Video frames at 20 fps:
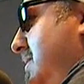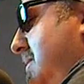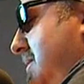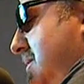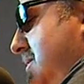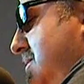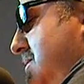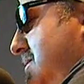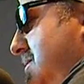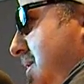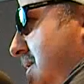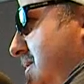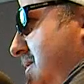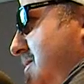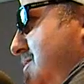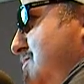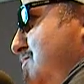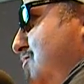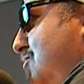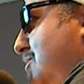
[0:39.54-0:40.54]
is at
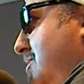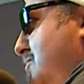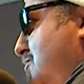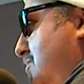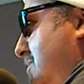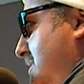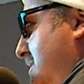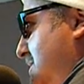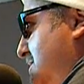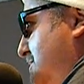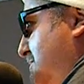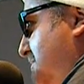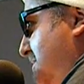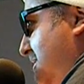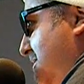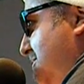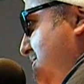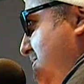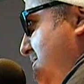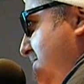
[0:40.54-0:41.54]
this point Britney
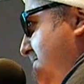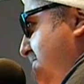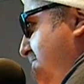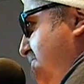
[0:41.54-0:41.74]
Spears.